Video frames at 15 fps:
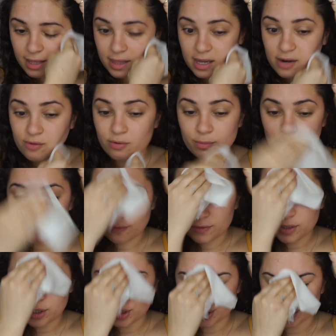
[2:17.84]
that it
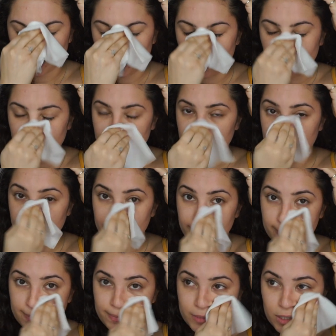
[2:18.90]
removes dirt and
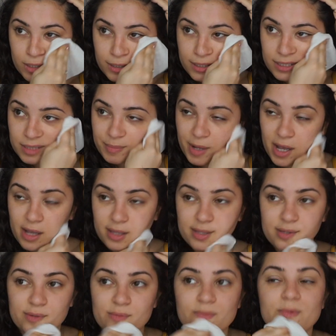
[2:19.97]
dark
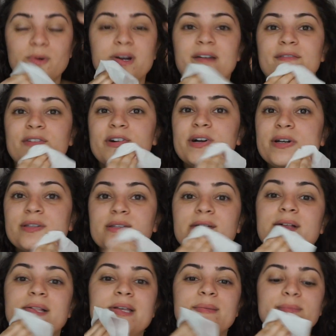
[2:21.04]
spots and whatever else it
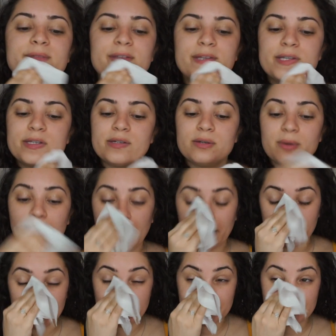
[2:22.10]
claims to do. I
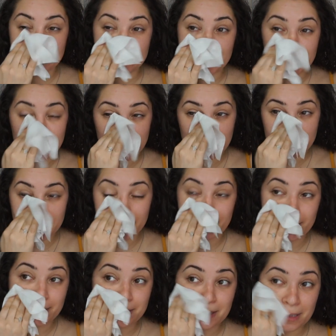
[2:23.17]
think it's just gonna irritate
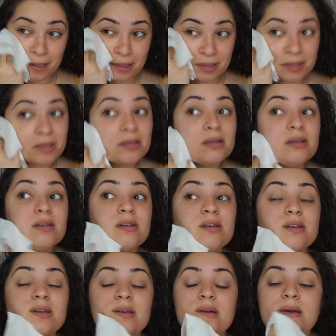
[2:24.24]
my skin.
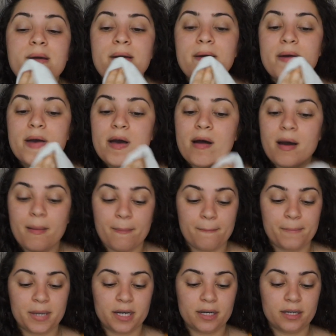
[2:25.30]

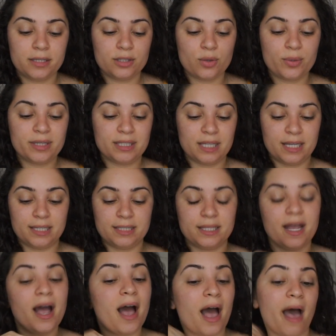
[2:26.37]
But it is always nice to
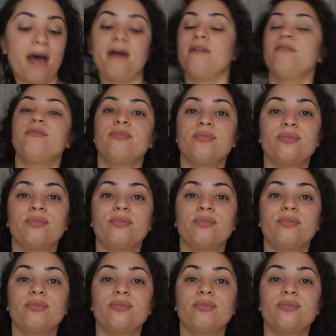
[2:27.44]
have